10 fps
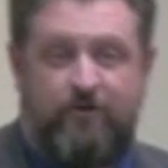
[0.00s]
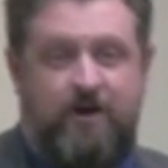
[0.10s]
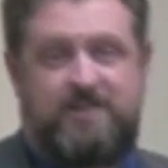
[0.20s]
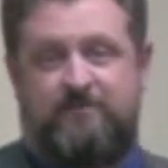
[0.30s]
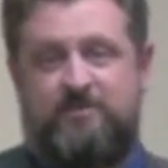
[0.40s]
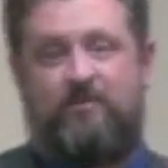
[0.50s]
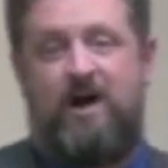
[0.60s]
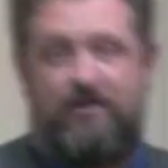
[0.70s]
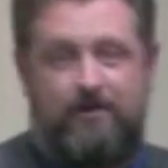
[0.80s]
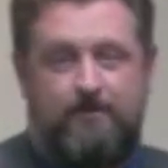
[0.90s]
voice of his
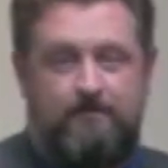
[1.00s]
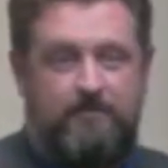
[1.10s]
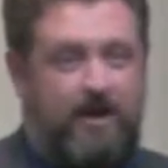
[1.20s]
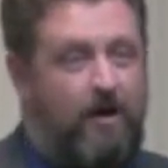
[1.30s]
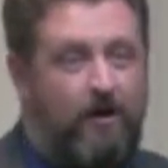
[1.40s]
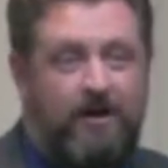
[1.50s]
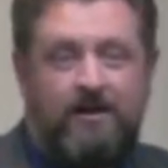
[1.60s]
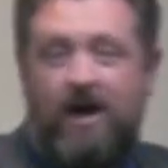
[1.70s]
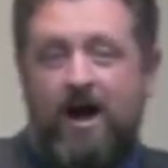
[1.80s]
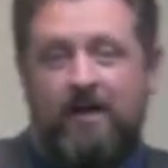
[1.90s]
father. They
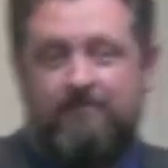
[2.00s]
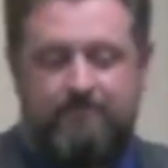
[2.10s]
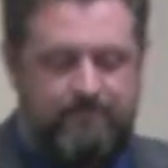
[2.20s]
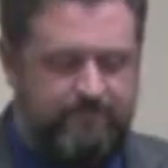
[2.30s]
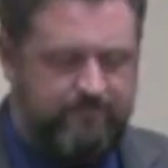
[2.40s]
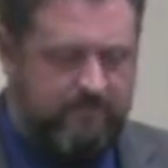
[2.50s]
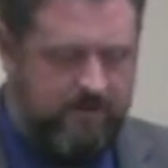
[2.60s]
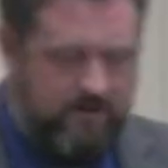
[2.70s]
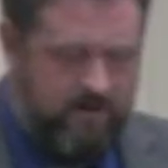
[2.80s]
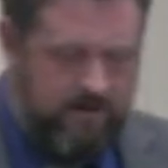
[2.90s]
hearken not.
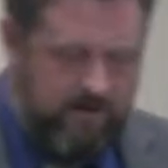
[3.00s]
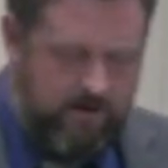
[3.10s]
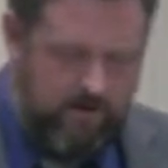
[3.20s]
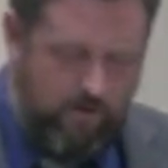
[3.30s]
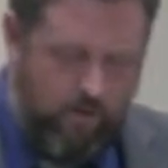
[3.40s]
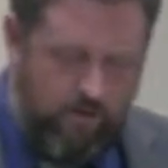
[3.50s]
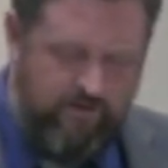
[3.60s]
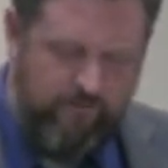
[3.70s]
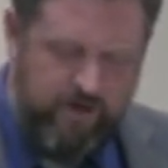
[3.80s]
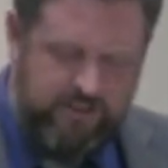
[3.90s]
Or
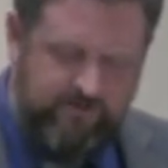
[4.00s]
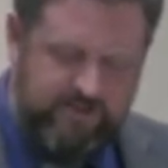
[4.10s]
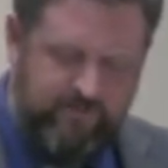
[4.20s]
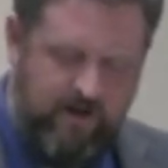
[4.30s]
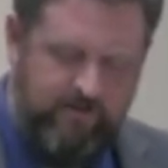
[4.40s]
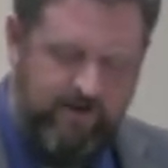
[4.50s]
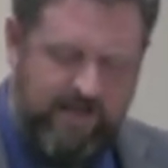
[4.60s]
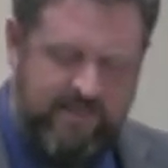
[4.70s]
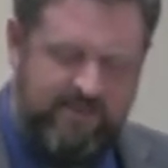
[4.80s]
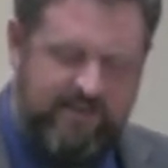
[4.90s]
the voice of his mother,
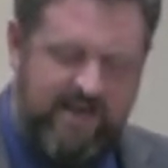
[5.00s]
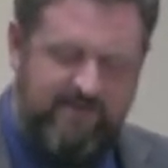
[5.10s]
and that they